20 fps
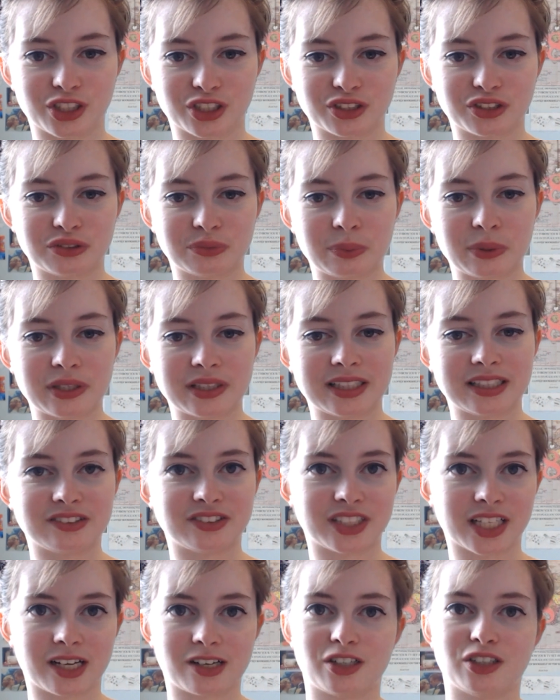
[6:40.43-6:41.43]
just put
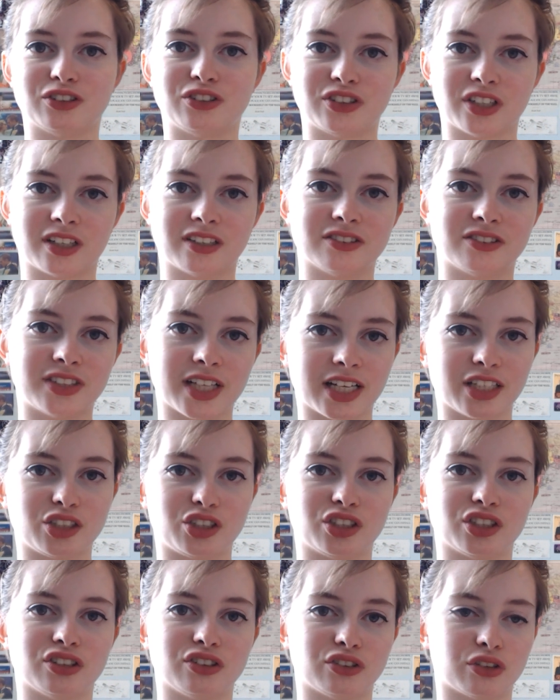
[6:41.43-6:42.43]
these down in certain
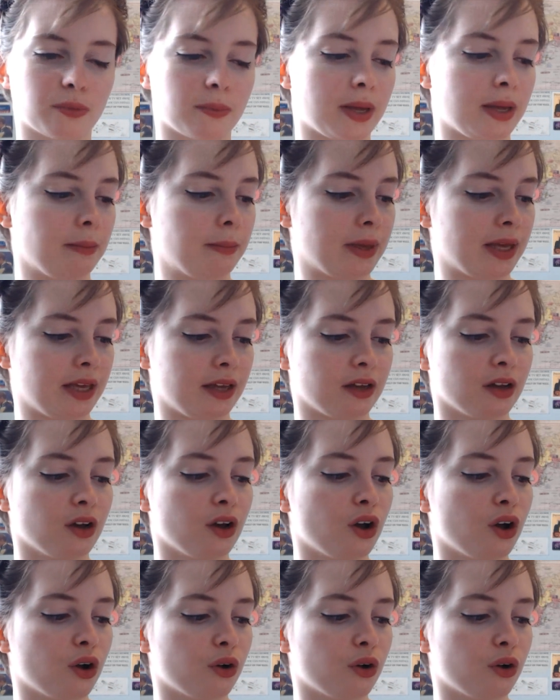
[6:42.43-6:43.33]
sections, or maybe